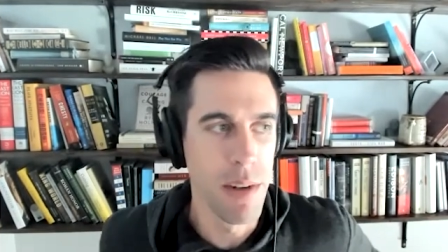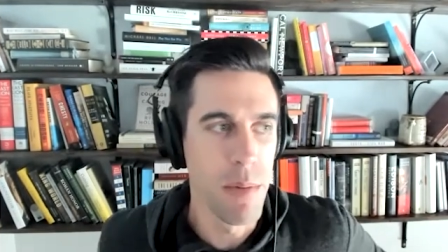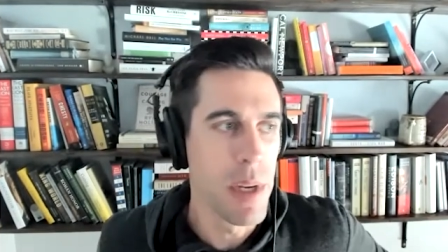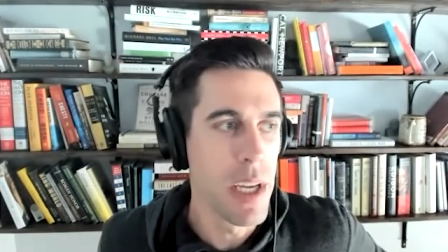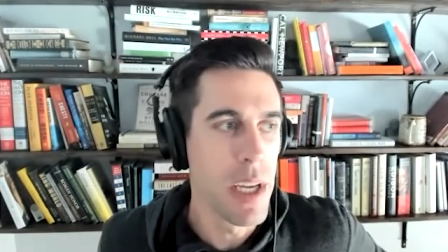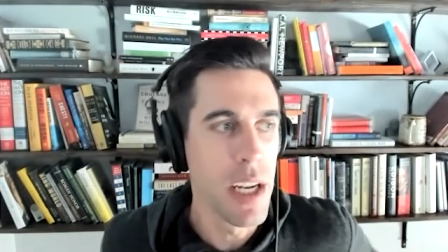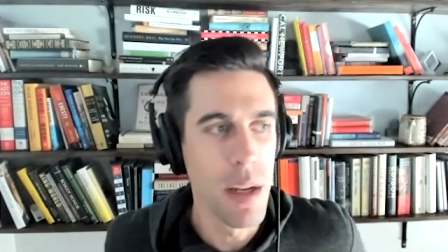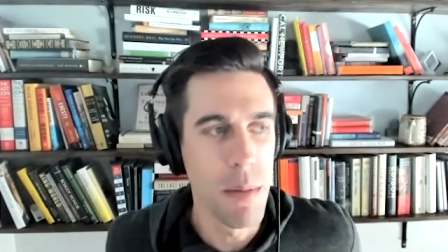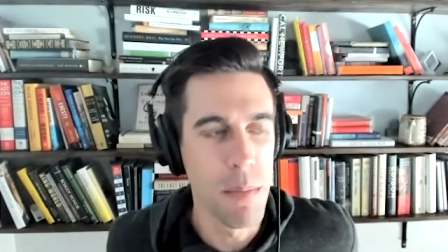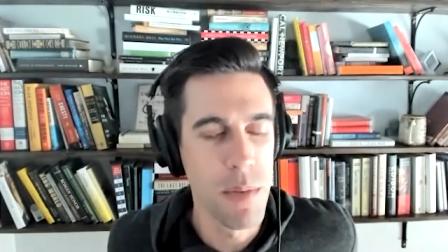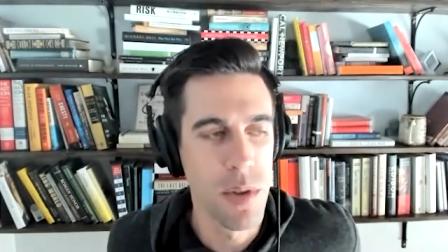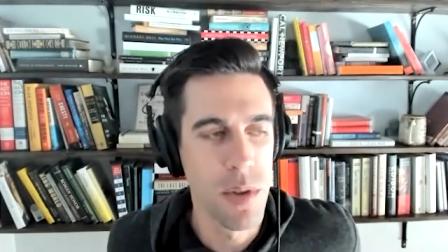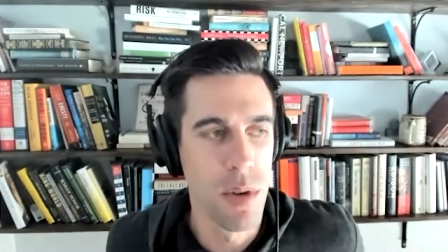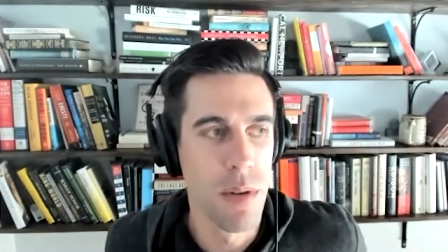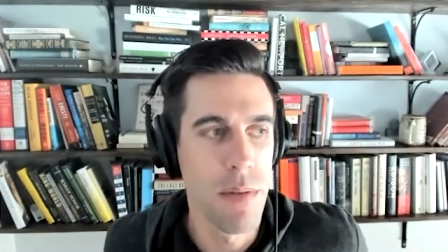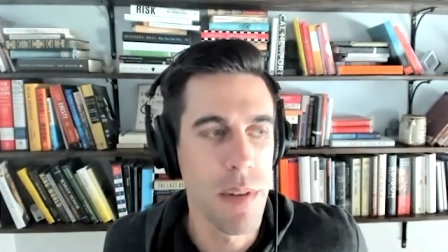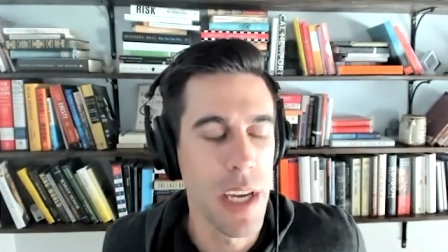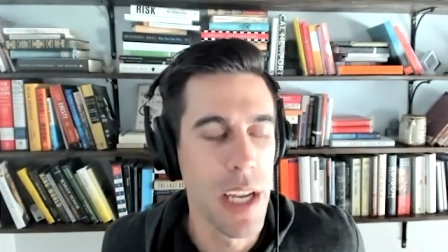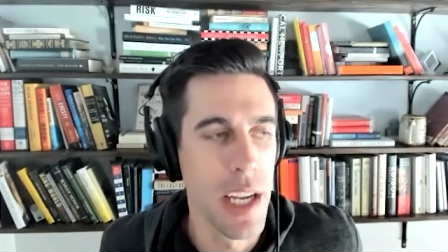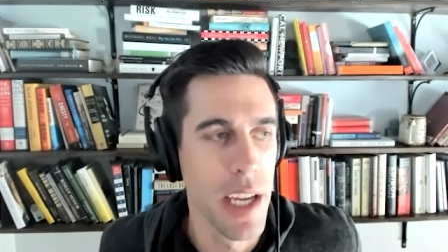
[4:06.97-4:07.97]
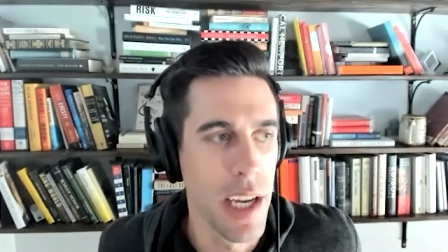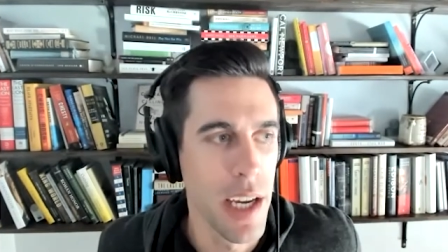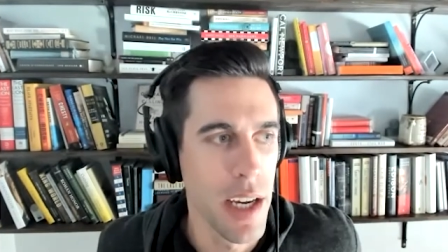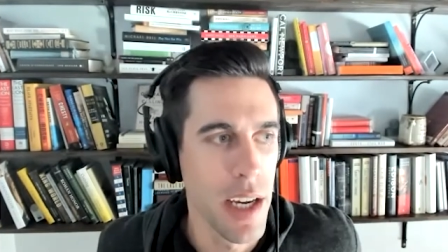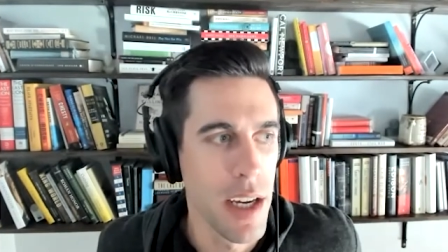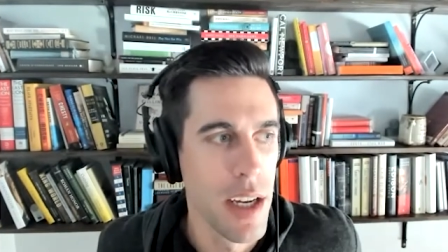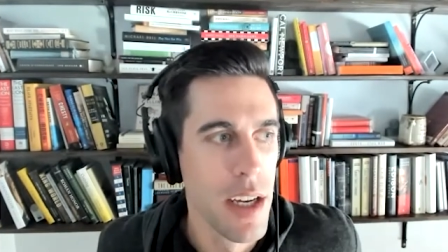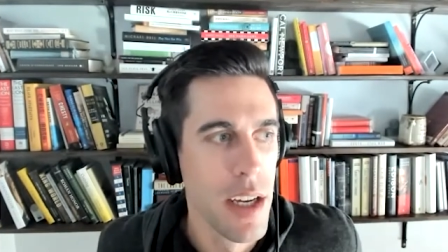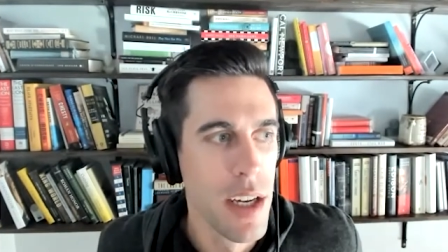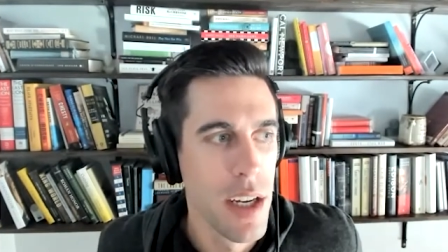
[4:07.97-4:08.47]
We end up sort of
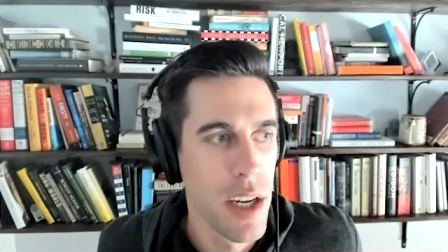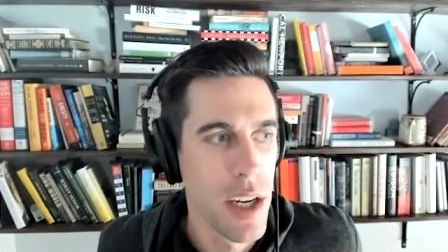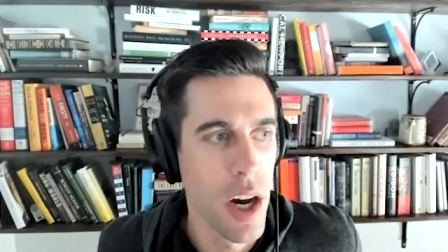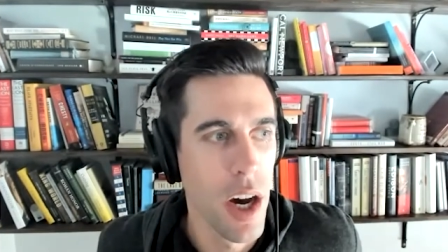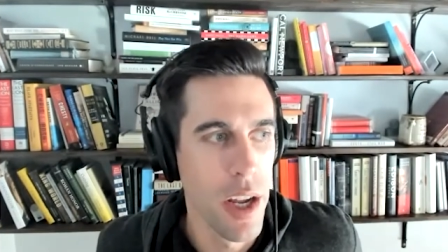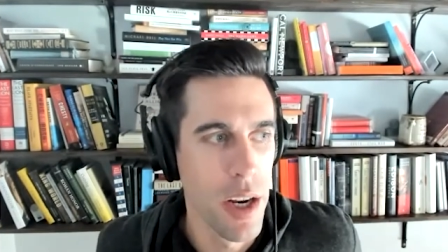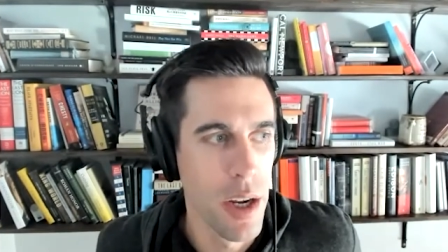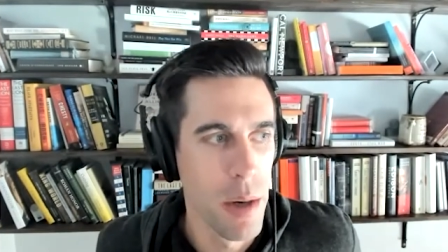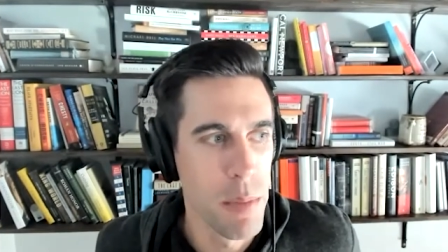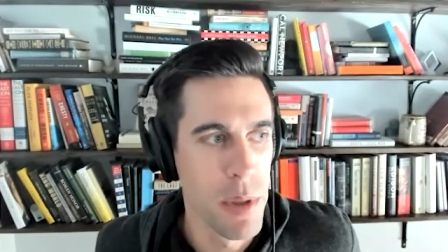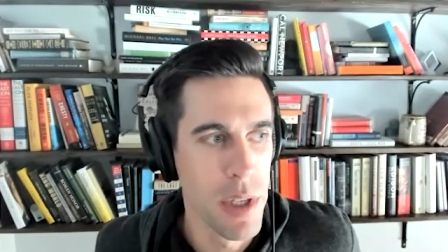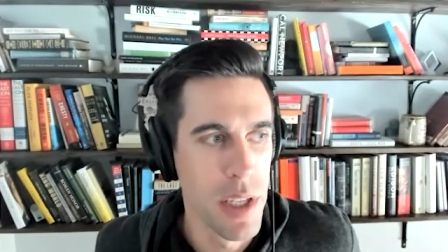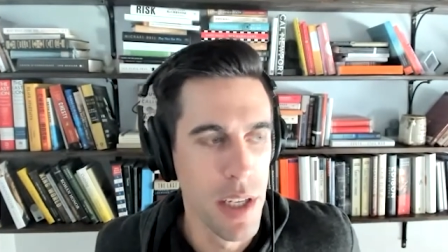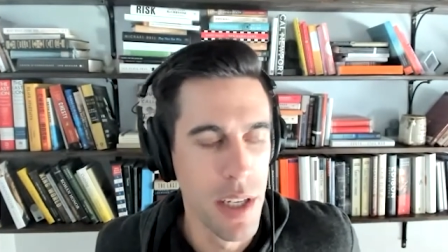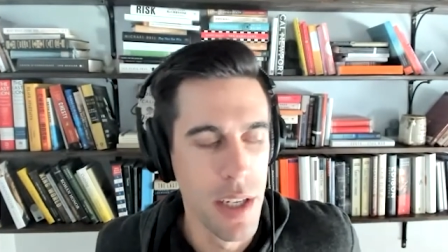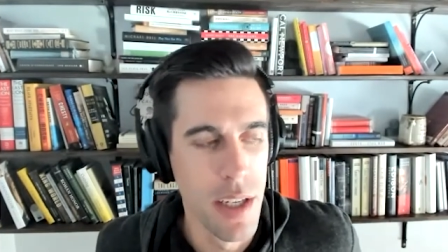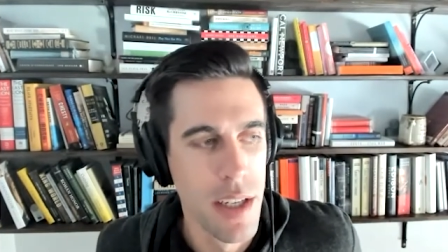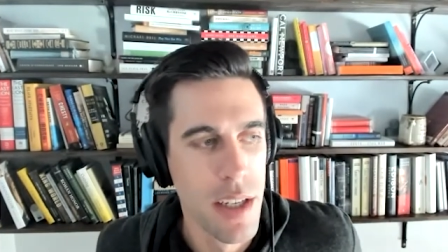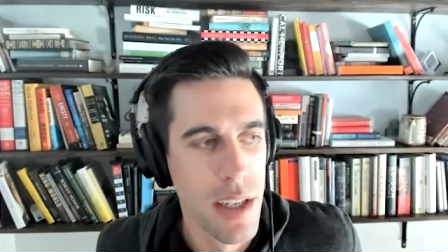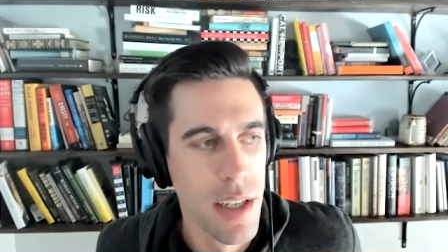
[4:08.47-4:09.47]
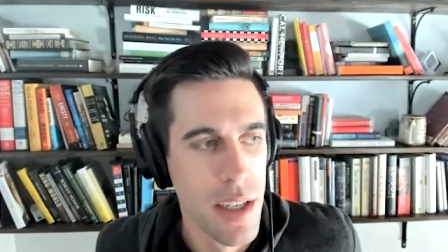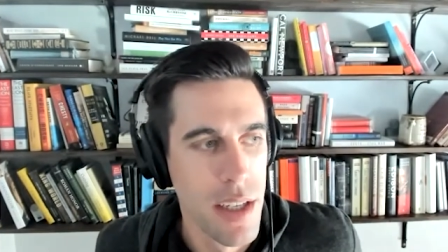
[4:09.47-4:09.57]
getting caught up in